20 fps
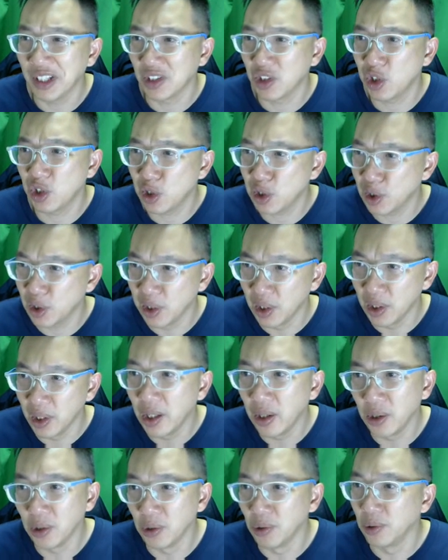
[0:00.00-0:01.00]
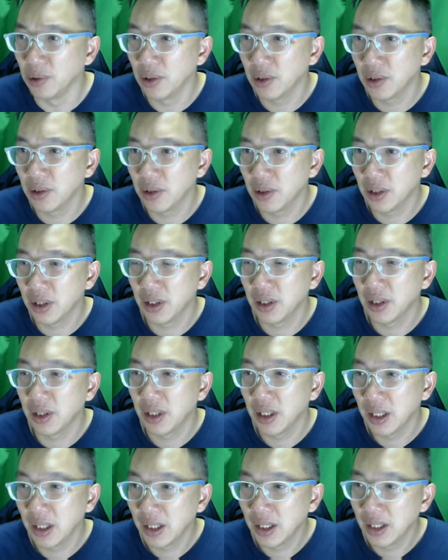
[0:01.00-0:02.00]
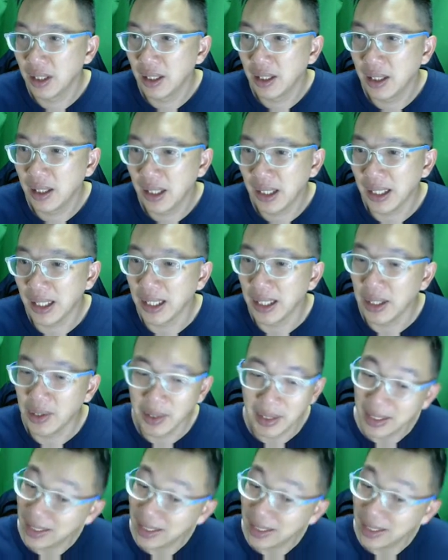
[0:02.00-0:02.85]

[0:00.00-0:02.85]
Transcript: slow, you know,